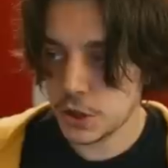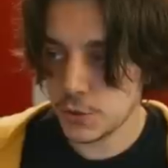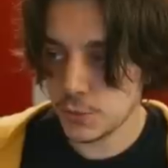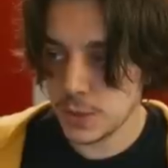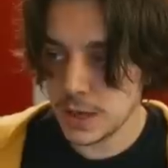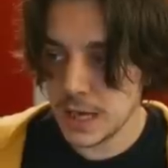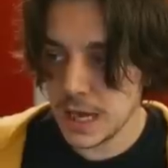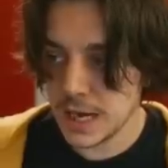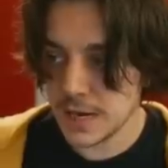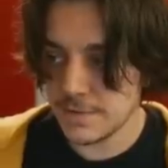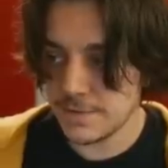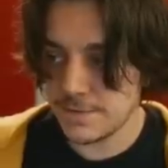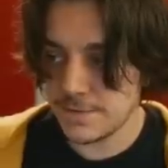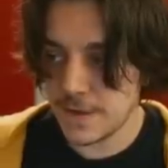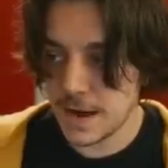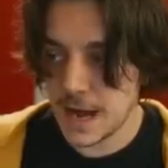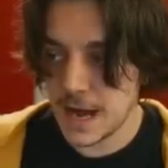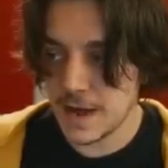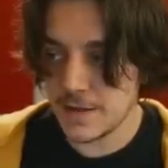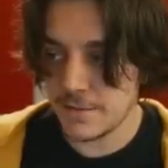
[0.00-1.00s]
Three out of
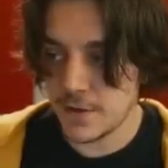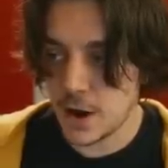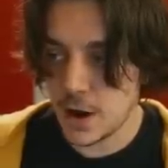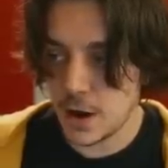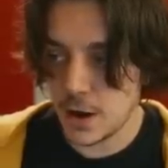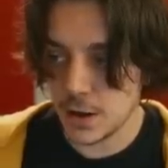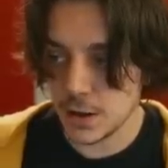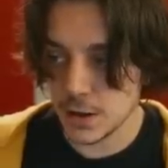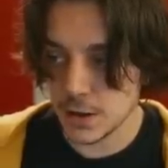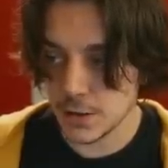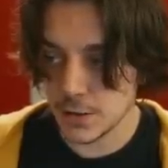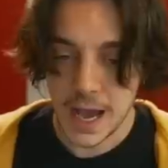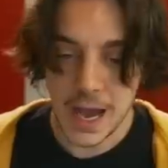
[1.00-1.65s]
five holo.